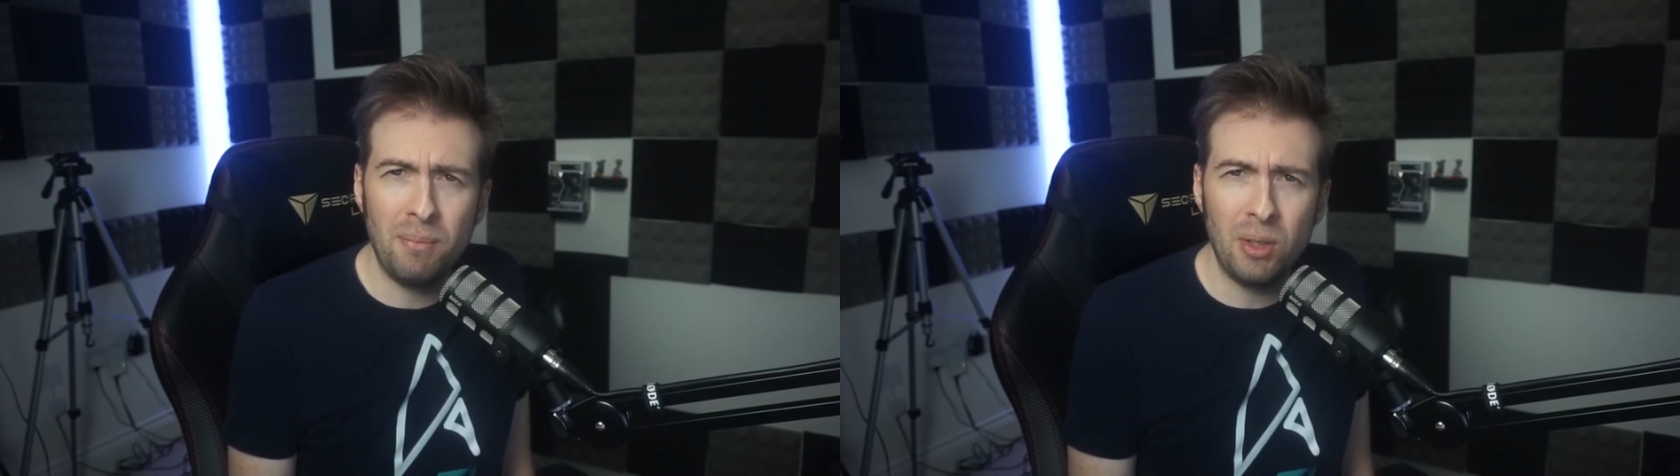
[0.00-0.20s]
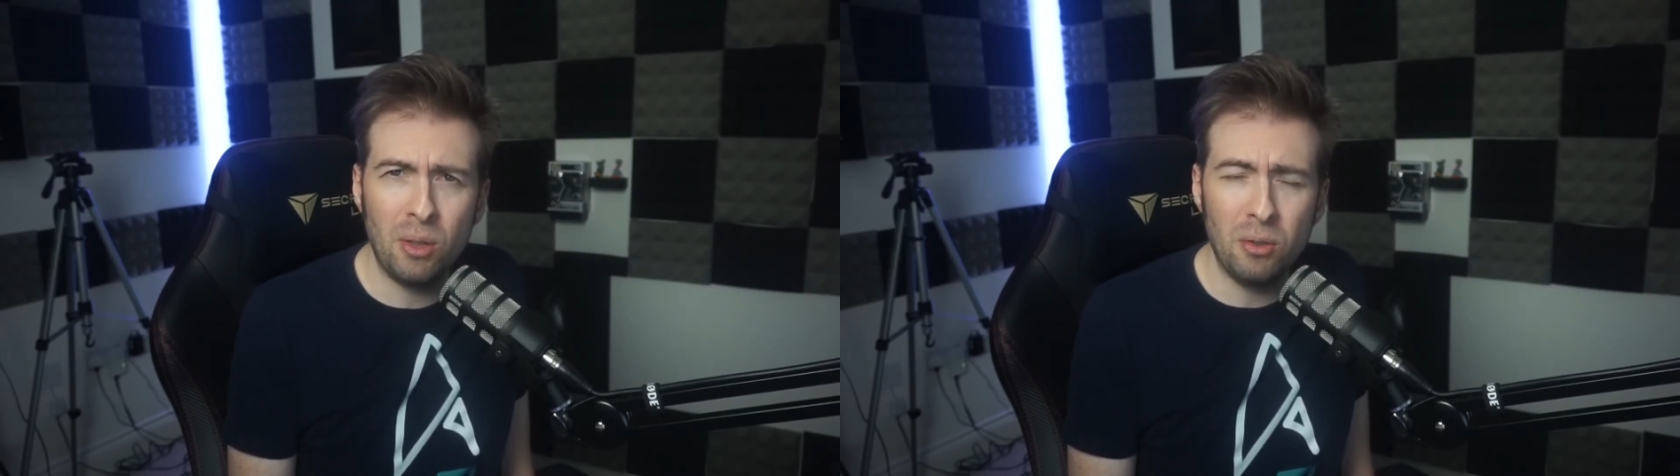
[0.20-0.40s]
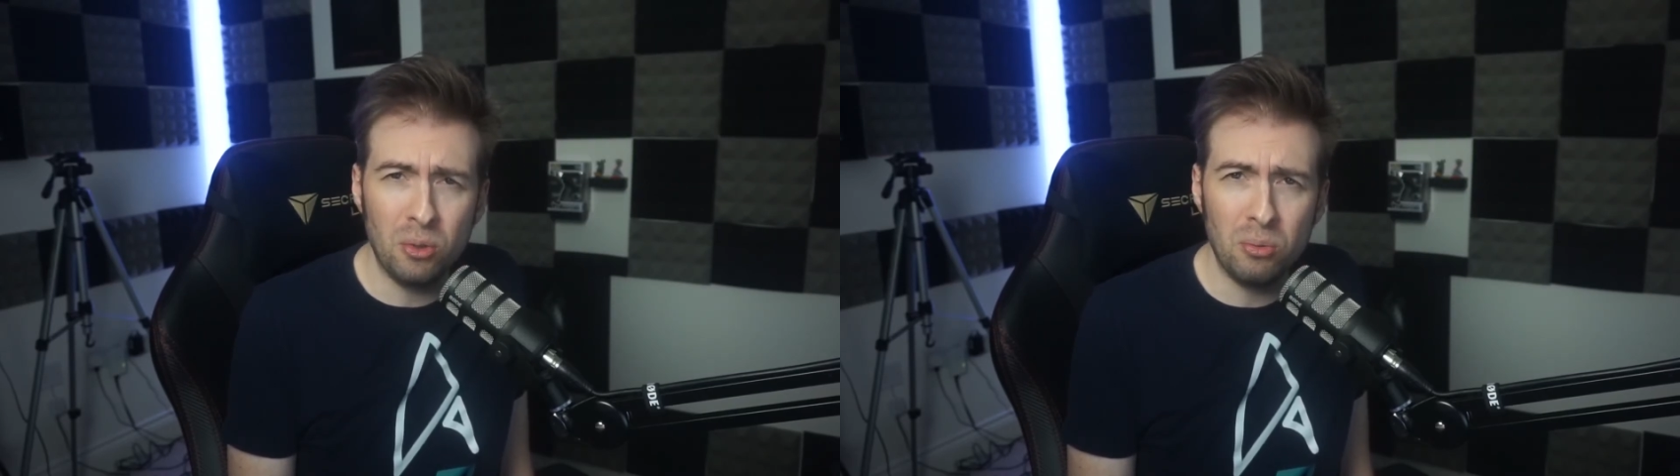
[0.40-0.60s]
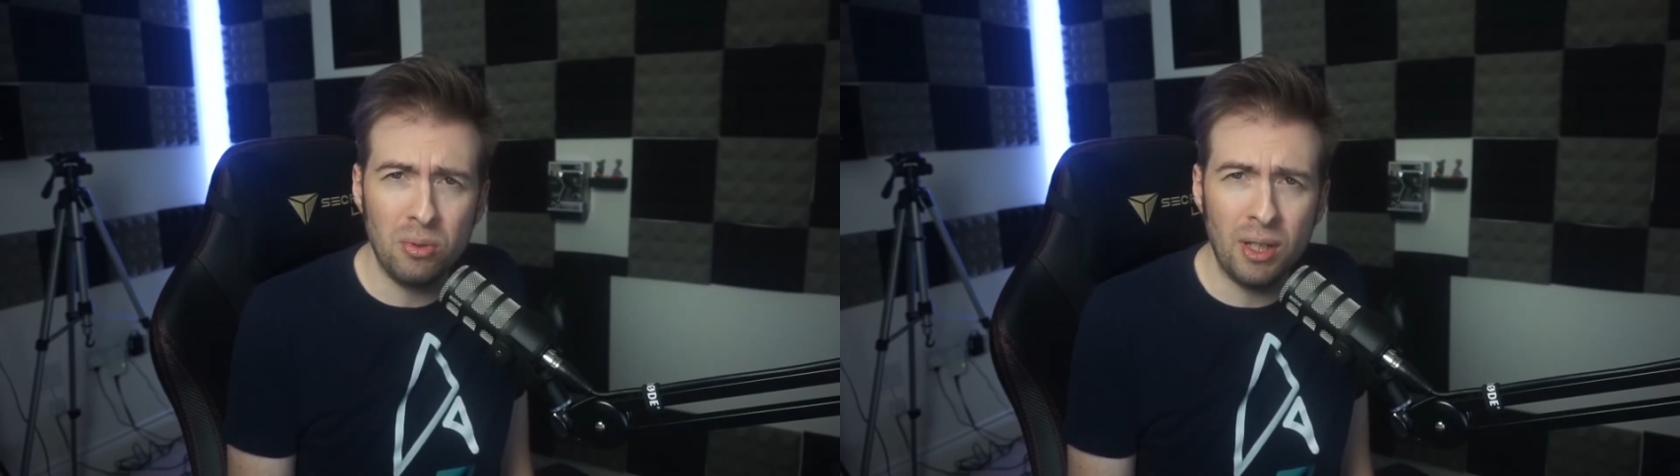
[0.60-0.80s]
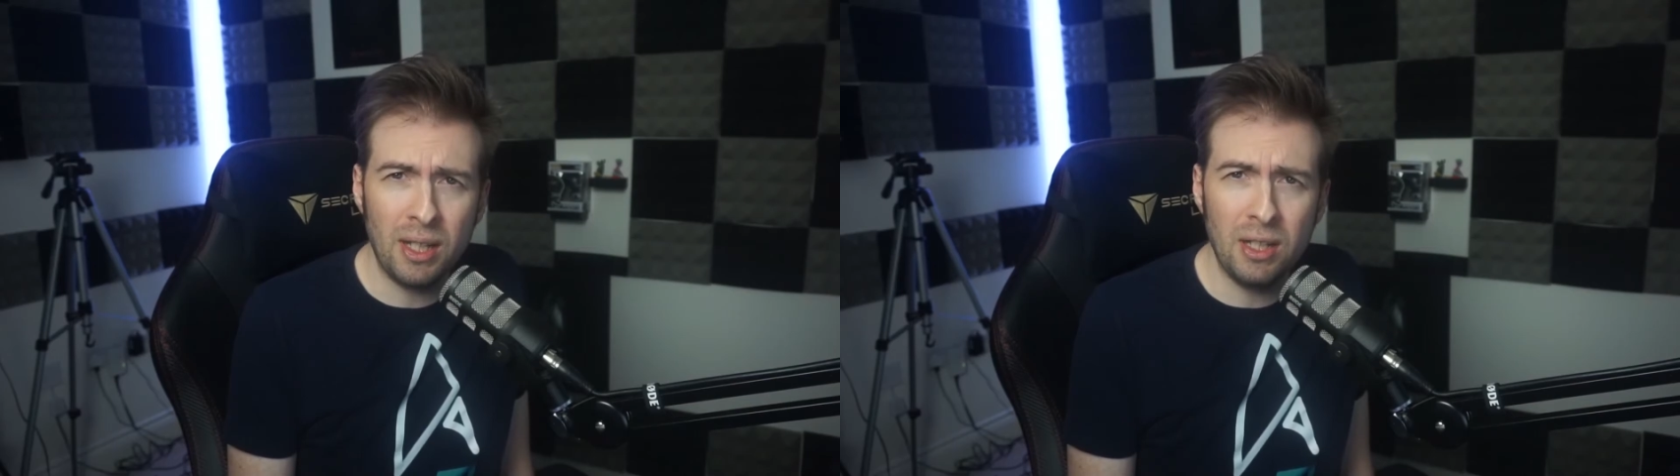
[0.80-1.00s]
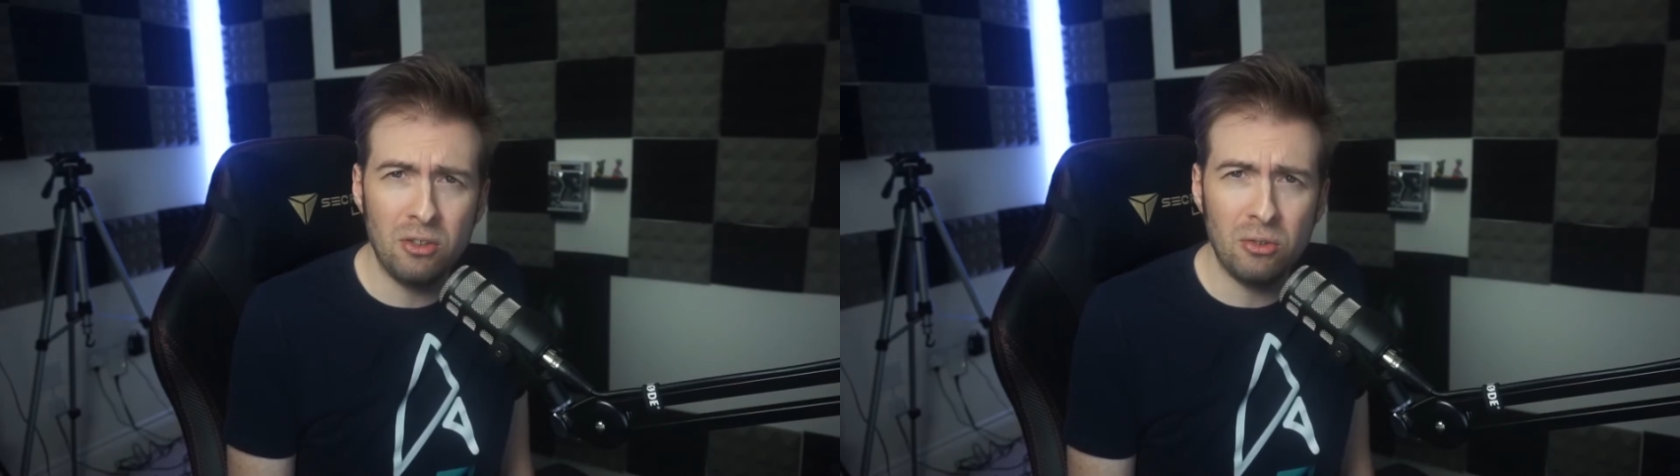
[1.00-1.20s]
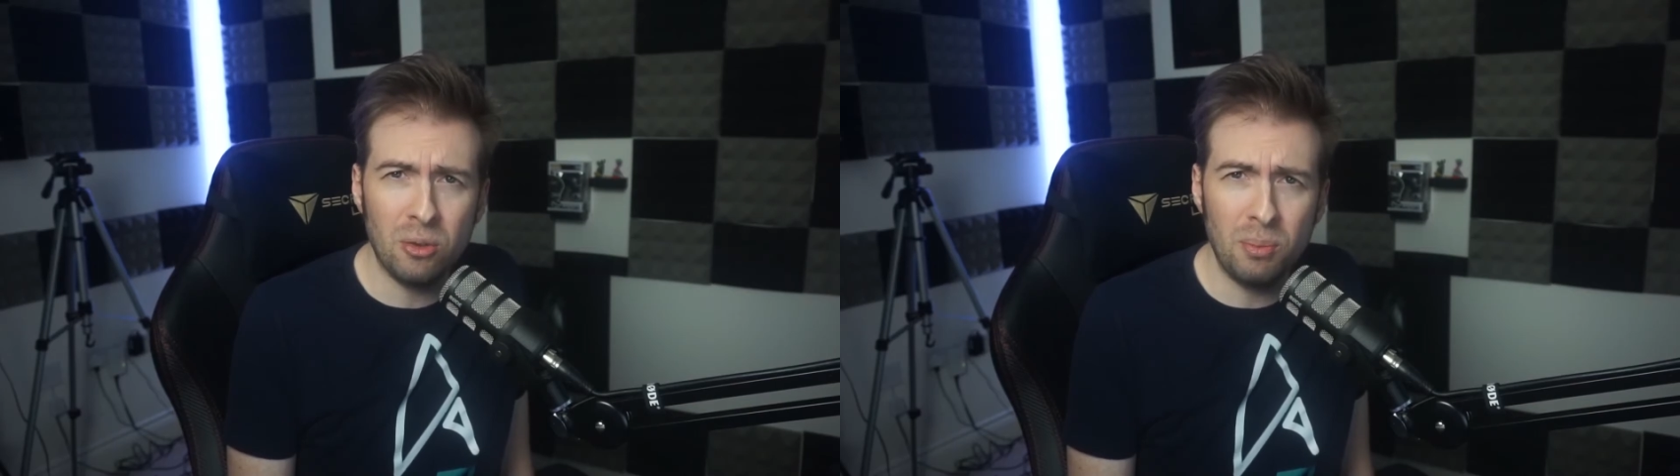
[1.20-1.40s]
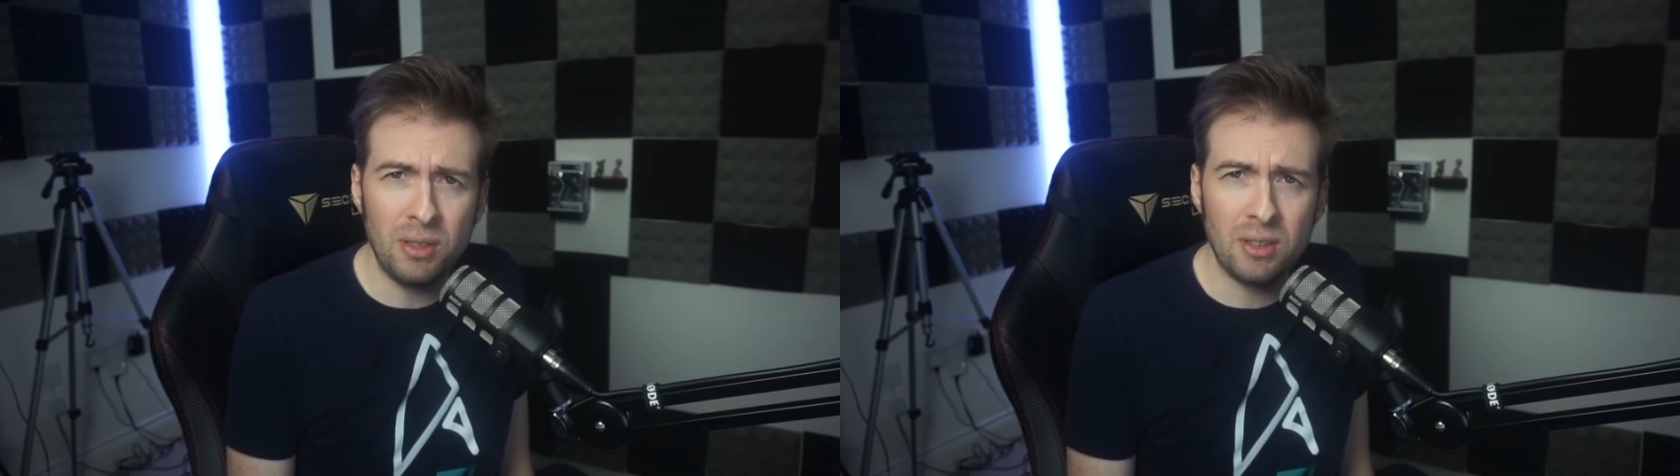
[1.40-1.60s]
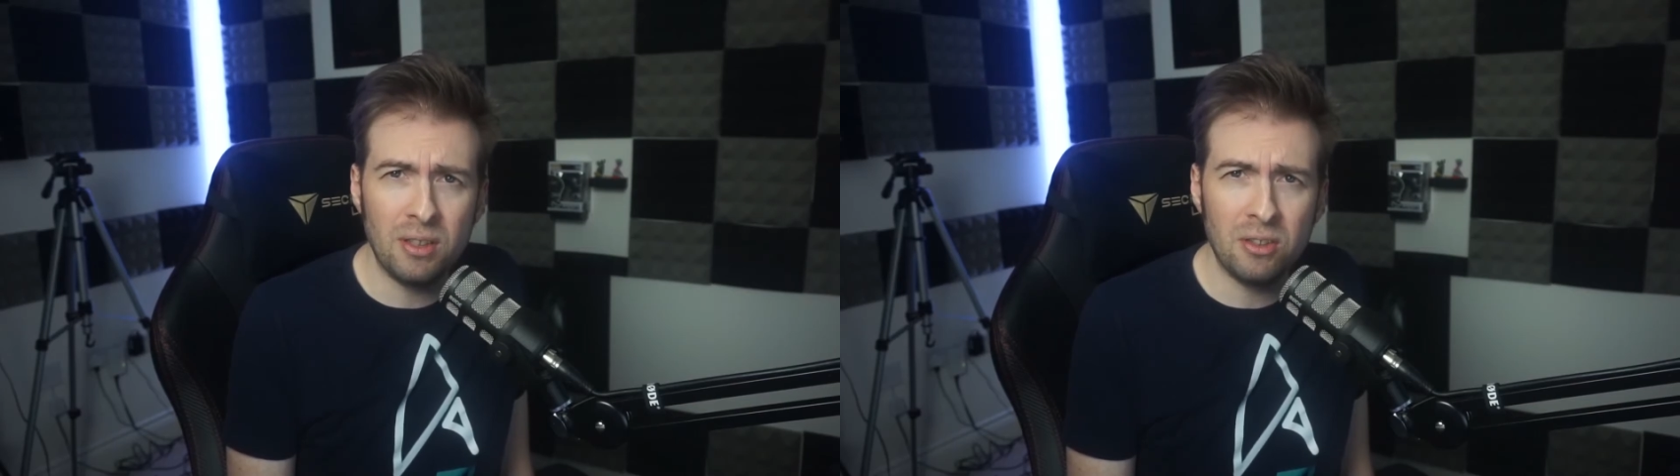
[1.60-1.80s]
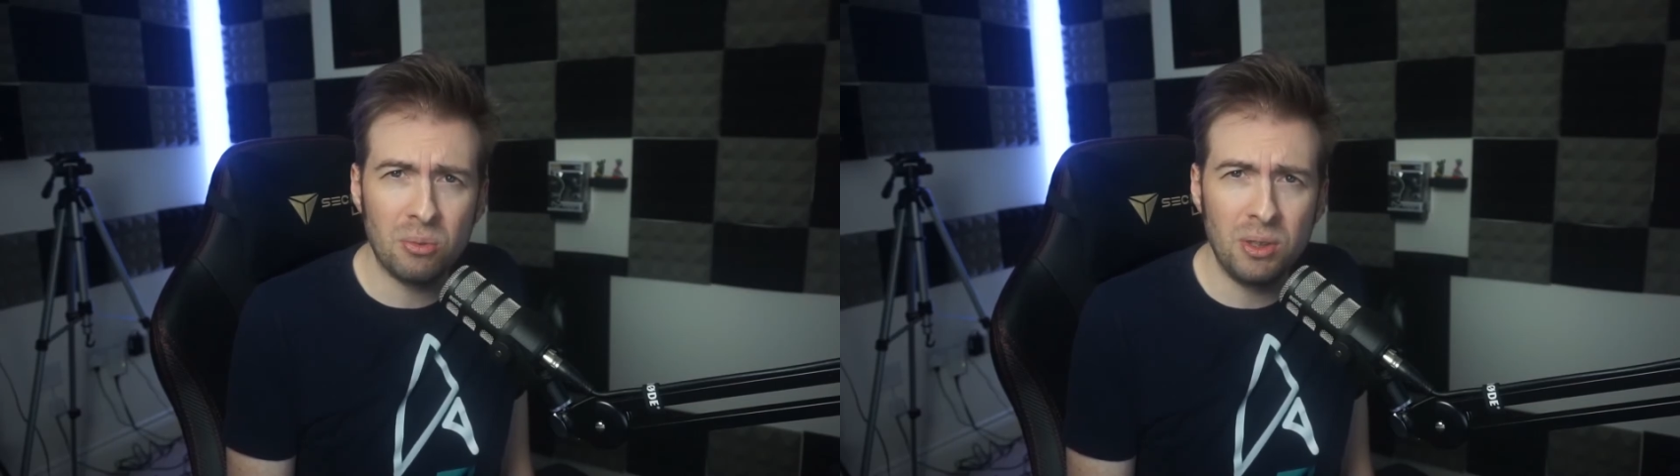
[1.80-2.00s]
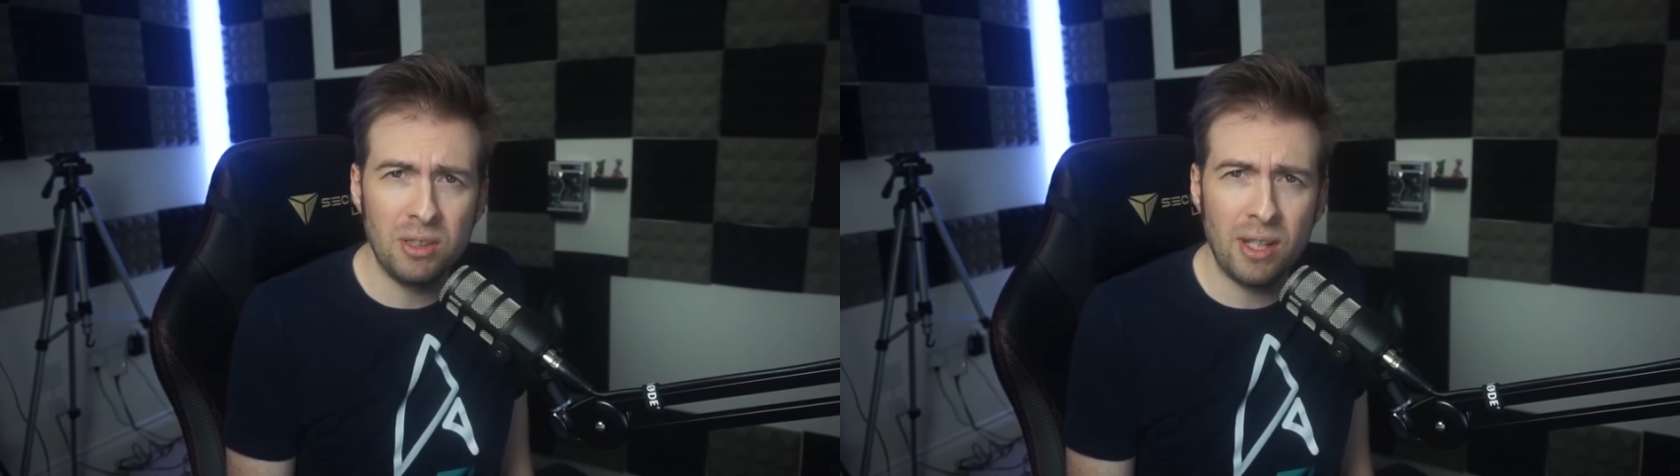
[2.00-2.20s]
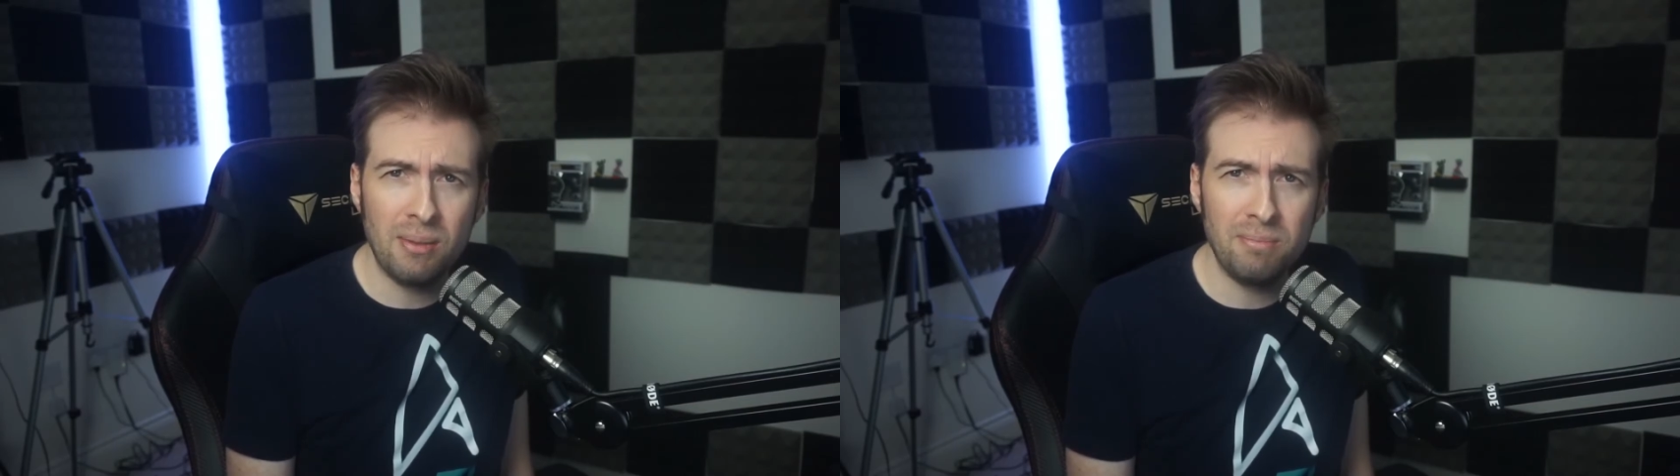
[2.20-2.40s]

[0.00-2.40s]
You know, you should be center screen to that.